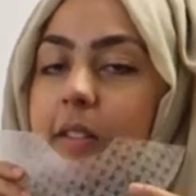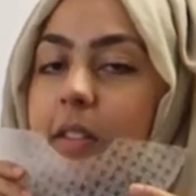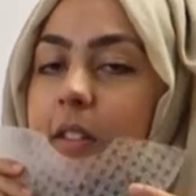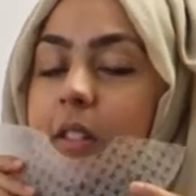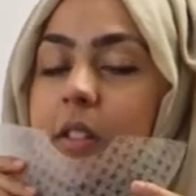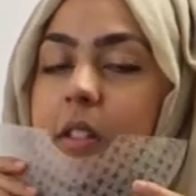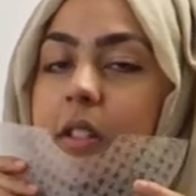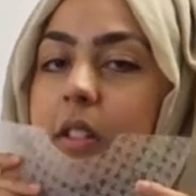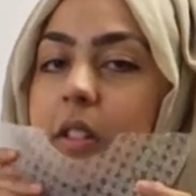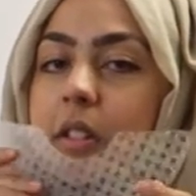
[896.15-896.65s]

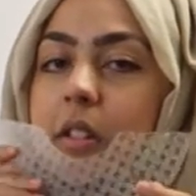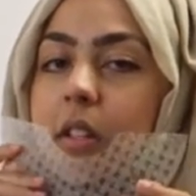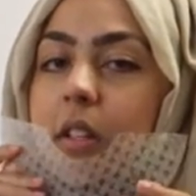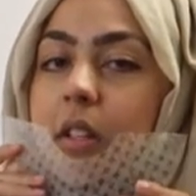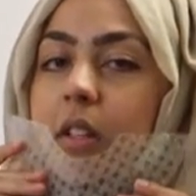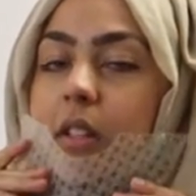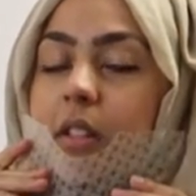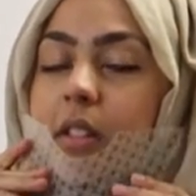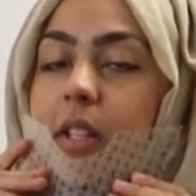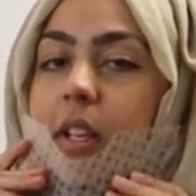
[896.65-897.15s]
This,
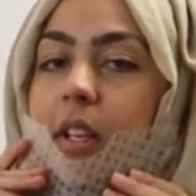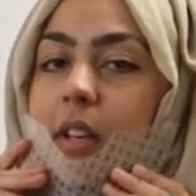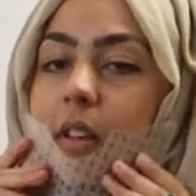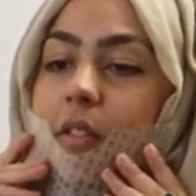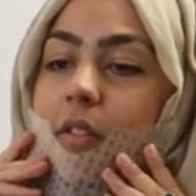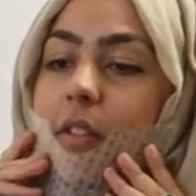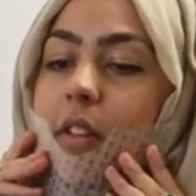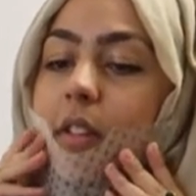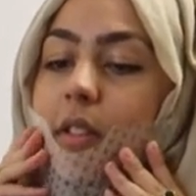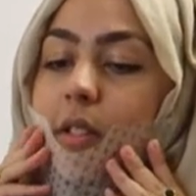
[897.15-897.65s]
can you see?
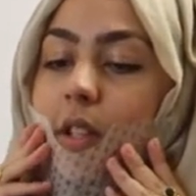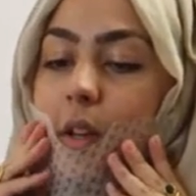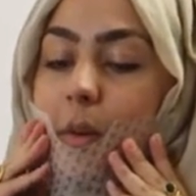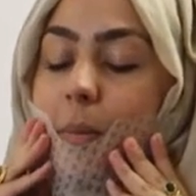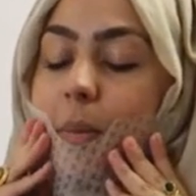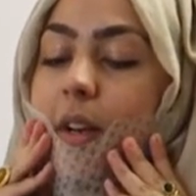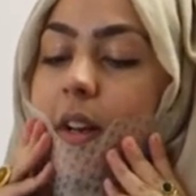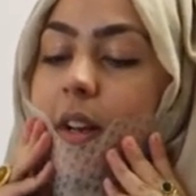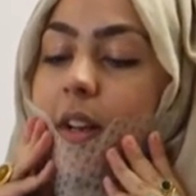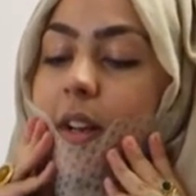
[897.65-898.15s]
Fits a
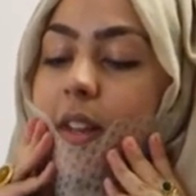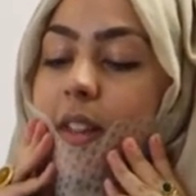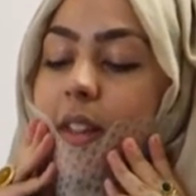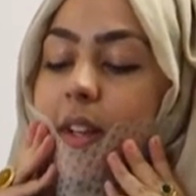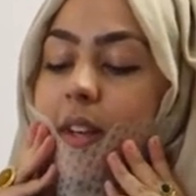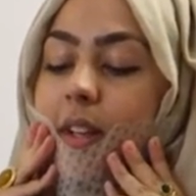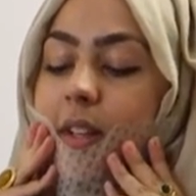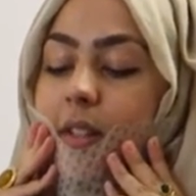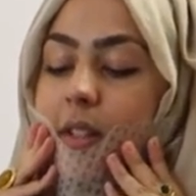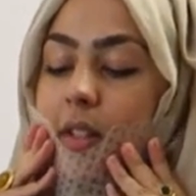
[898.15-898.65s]
lot better like
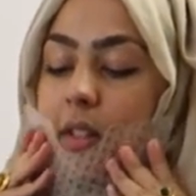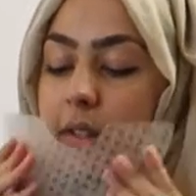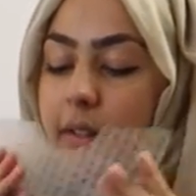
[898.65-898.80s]
that.